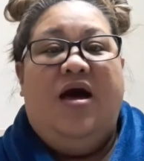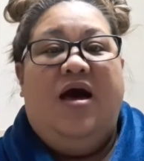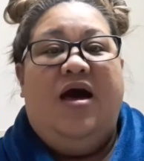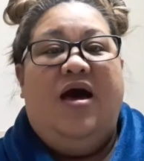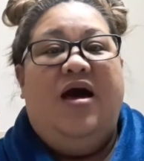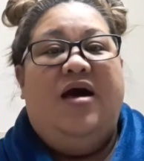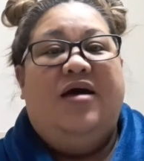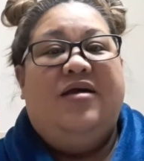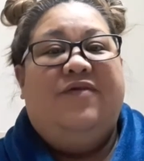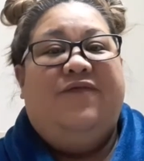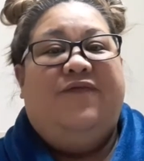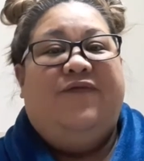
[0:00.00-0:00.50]

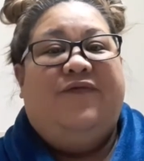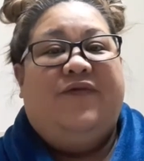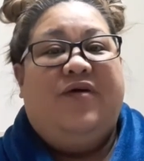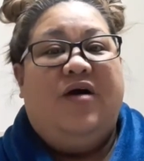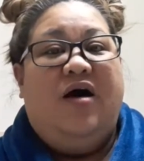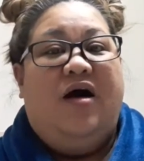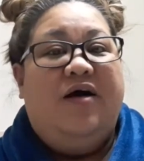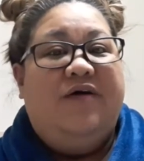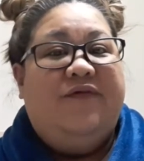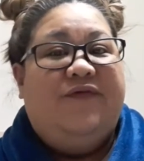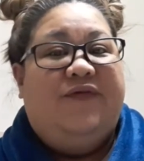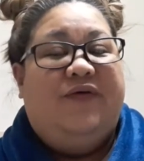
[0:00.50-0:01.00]
I had a
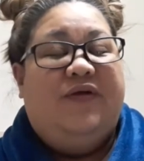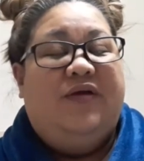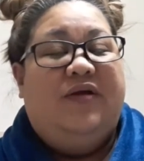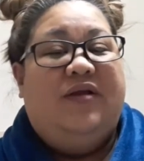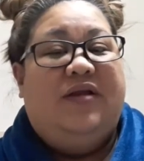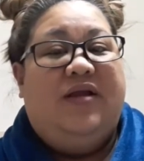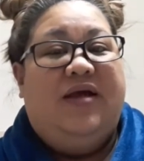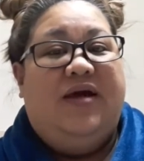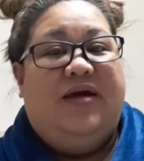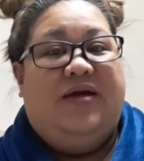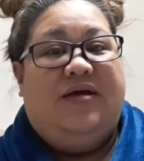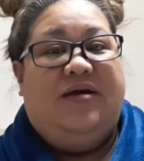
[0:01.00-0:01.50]
cough
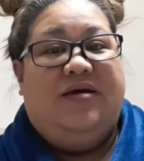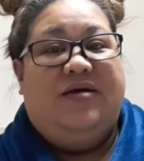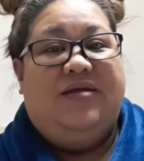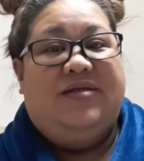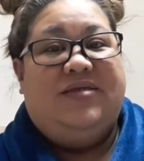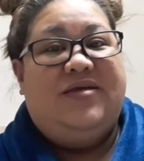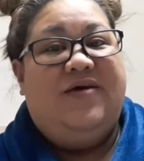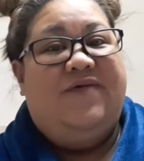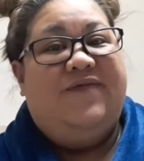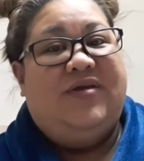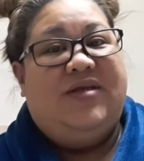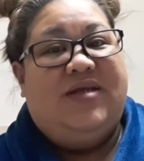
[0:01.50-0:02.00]
like
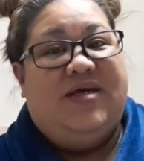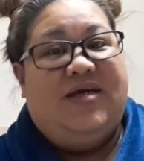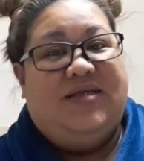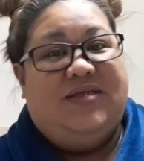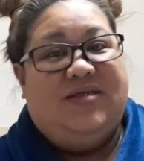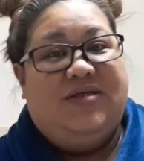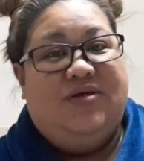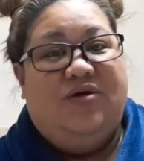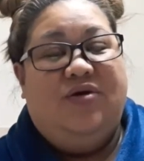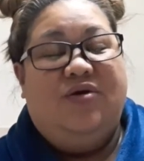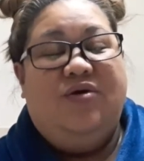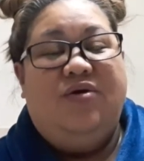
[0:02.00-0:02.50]
7
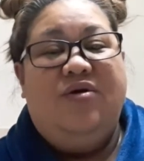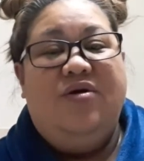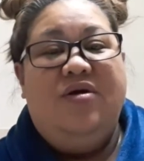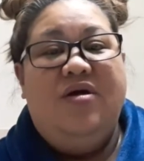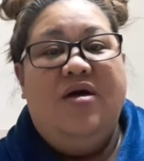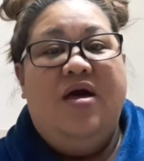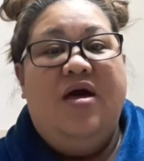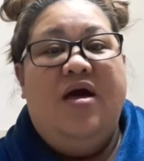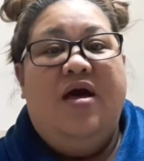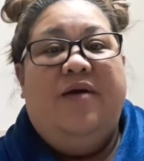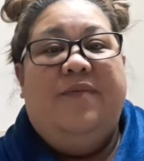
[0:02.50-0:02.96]
days ago.